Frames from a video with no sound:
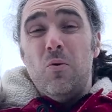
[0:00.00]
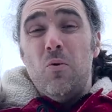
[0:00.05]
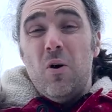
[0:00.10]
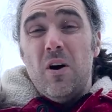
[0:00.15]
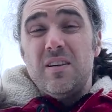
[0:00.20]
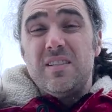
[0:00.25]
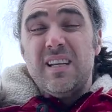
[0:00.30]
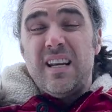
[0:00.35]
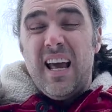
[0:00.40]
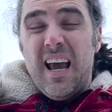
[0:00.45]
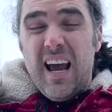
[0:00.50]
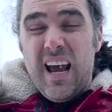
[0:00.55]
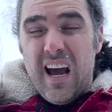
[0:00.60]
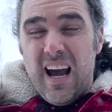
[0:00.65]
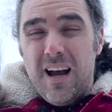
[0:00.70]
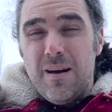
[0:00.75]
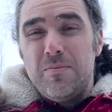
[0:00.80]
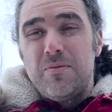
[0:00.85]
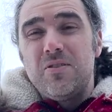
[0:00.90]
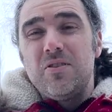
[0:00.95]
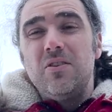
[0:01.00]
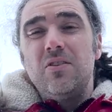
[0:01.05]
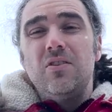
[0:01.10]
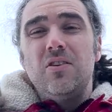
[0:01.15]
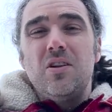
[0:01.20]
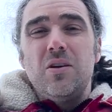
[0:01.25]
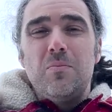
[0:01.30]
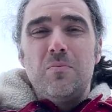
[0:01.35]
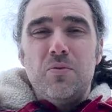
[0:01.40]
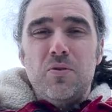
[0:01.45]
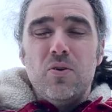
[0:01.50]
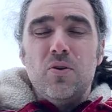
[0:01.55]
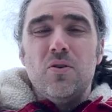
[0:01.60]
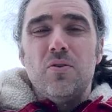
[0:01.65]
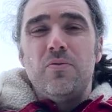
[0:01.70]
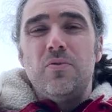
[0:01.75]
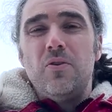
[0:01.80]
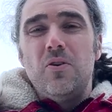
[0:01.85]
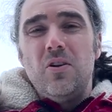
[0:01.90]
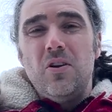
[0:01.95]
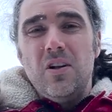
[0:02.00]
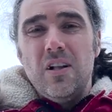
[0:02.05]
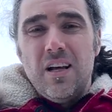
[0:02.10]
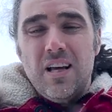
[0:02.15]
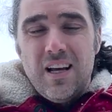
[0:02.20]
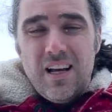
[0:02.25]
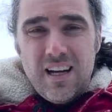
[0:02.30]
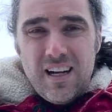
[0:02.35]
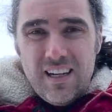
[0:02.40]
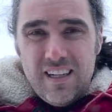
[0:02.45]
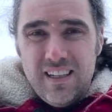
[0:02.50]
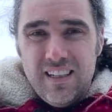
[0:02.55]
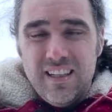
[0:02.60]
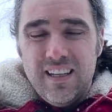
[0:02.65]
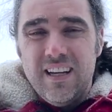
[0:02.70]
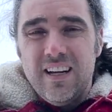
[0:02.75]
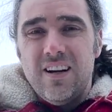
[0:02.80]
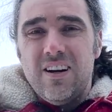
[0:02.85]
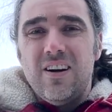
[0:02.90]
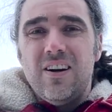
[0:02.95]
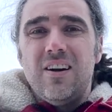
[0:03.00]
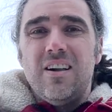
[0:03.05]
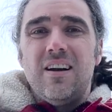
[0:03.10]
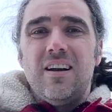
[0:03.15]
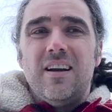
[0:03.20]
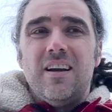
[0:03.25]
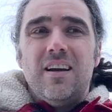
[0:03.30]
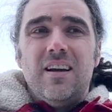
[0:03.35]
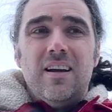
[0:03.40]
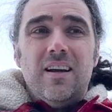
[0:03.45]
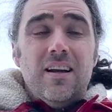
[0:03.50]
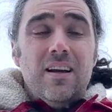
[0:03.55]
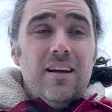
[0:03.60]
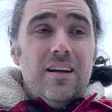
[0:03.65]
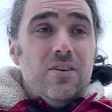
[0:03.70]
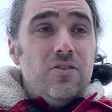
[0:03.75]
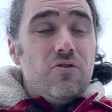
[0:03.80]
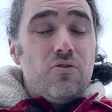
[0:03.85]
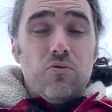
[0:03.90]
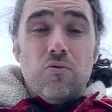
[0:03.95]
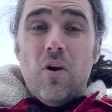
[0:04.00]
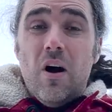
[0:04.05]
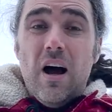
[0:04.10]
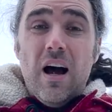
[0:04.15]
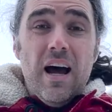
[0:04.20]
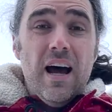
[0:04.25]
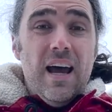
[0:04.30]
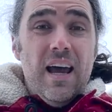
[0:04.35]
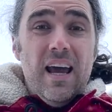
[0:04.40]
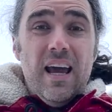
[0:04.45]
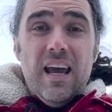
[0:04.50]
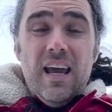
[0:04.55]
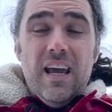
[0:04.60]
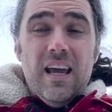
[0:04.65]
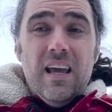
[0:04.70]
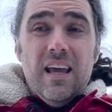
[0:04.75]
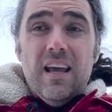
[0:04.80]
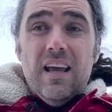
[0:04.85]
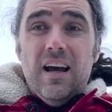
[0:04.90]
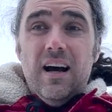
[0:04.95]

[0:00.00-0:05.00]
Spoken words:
was an absolutely beautiful, clear, dry,